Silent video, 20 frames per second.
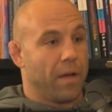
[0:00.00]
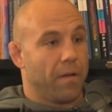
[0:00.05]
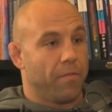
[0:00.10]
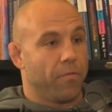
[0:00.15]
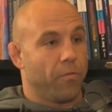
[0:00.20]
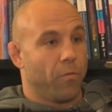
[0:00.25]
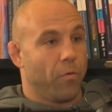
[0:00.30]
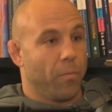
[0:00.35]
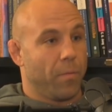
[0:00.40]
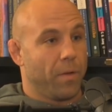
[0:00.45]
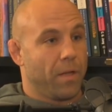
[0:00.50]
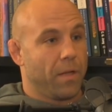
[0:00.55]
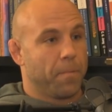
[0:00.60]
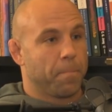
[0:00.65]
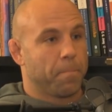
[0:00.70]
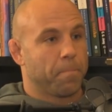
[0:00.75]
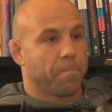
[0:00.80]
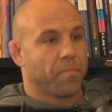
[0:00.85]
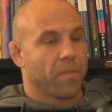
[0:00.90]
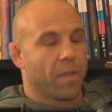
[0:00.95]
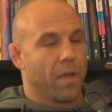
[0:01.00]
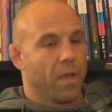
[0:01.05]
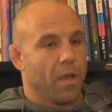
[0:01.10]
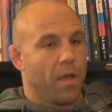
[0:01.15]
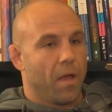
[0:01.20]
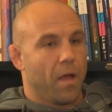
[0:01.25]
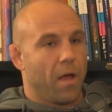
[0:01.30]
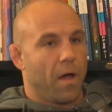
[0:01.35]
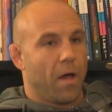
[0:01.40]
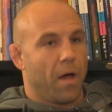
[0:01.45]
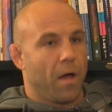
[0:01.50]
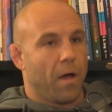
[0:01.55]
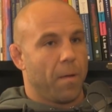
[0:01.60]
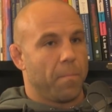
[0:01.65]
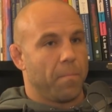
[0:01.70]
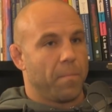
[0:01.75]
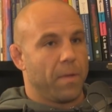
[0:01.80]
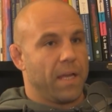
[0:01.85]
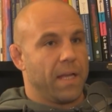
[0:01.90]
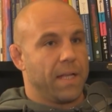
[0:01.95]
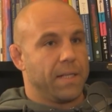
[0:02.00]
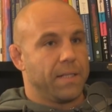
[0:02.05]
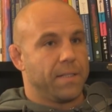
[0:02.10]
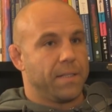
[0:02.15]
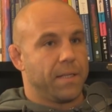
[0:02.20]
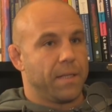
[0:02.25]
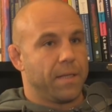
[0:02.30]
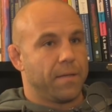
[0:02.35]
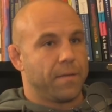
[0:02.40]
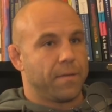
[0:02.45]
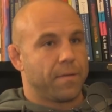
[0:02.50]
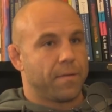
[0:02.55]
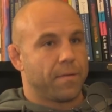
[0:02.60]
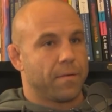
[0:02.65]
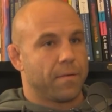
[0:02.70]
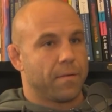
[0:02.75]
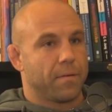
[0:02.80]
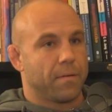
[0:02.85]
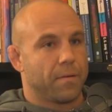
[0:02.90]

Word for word: that for me. Um, it didn't,